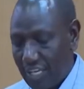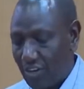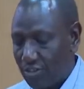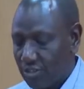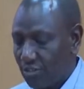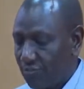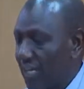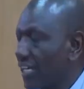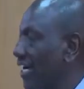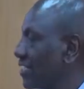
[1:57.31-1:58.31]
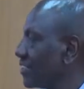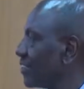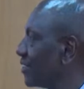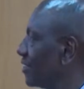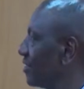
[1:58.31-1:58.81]
They also
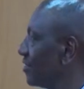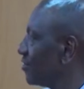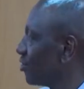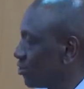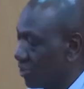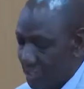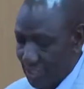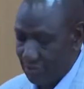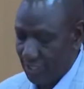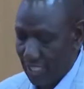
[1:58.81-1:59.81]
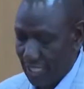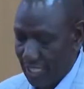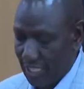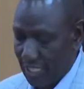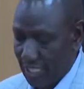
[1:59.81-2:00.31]
finance social safety
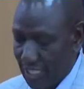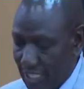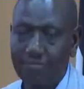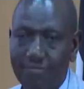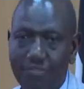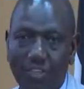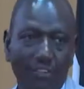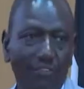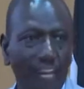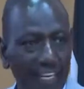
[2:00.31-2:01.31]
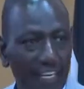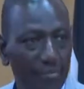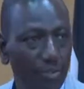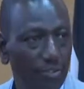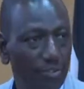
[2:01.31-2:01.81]
nets for the
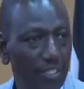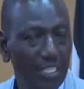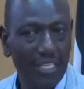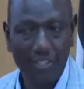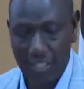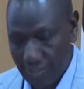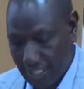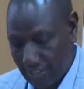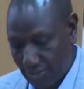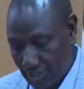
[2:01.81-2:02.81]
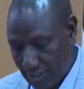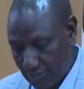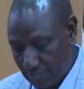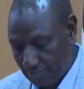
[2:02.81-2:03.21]
vulnerable around our country.